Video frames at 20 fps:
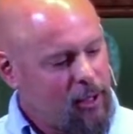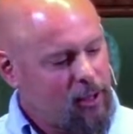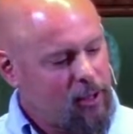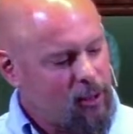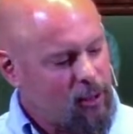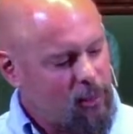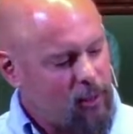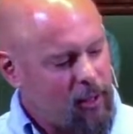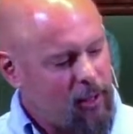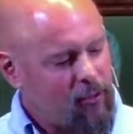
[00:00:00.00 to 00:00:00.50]

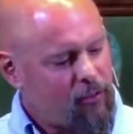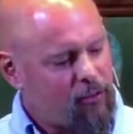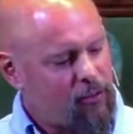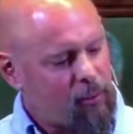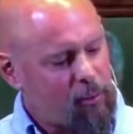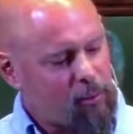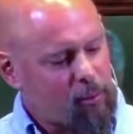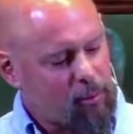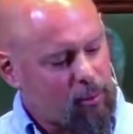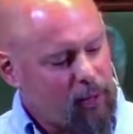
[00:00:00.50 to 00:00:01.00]
to be
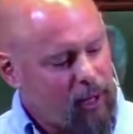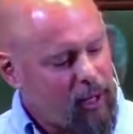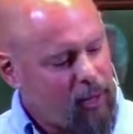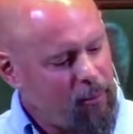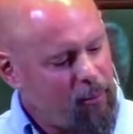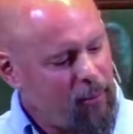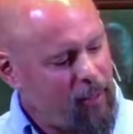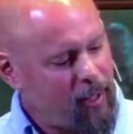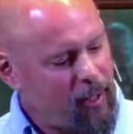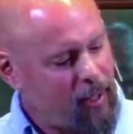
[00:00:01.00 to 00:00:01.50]

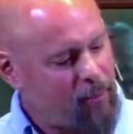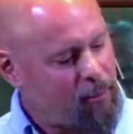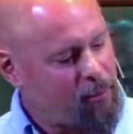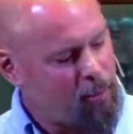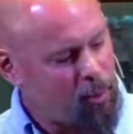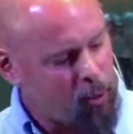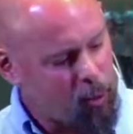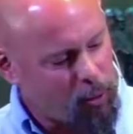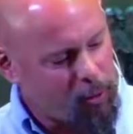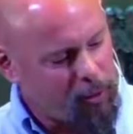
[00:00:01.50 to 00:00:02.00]
supremely
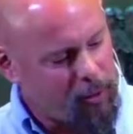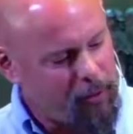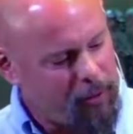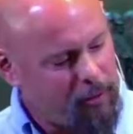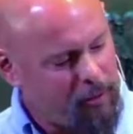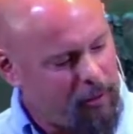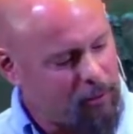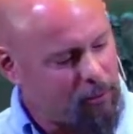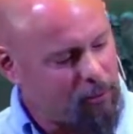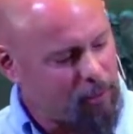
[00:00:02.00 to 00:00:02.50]

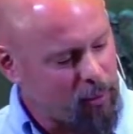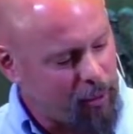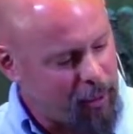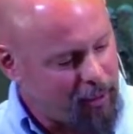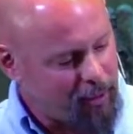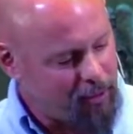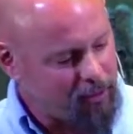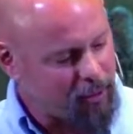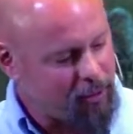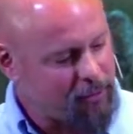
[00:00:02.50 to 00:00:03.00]
important and
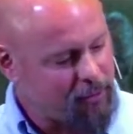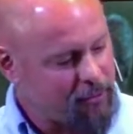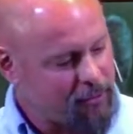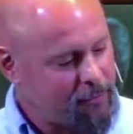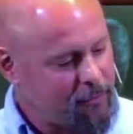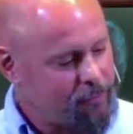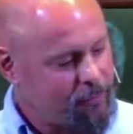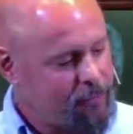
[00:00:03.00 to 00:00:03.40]
precious,